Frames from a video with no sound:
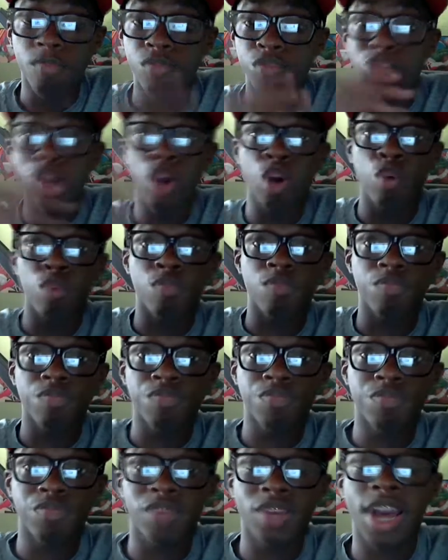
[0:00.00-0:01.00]
Yo,
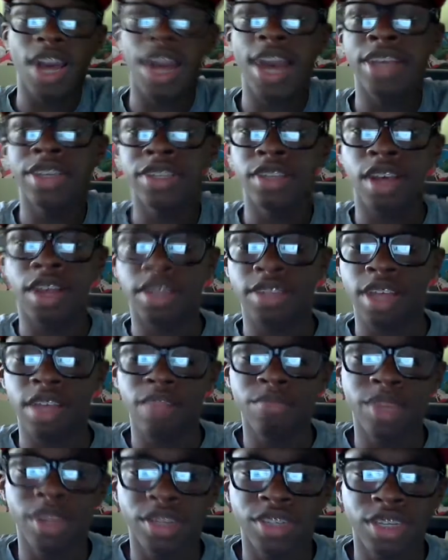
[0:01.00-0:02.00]
guys,
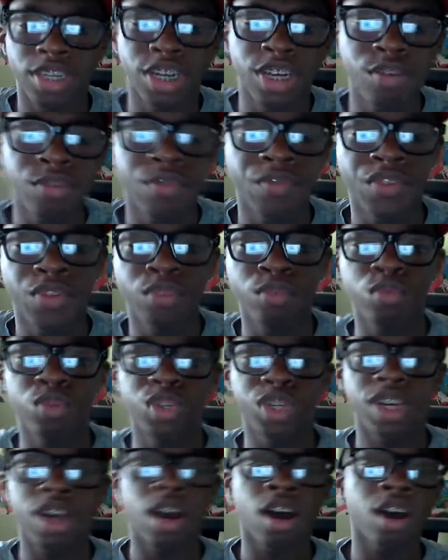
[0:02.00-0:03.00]
Zalentown's here to review
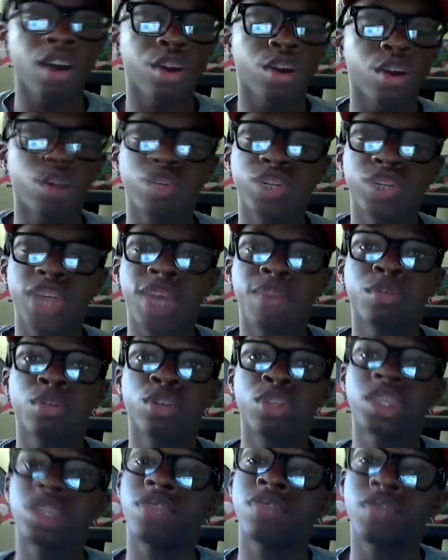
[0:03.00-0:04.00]
Naruto Chapter
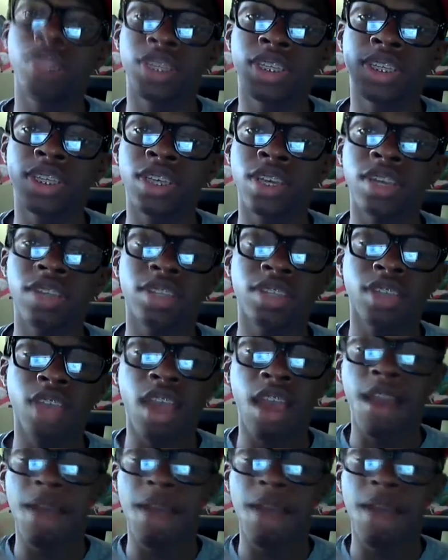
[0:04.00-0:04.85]
656,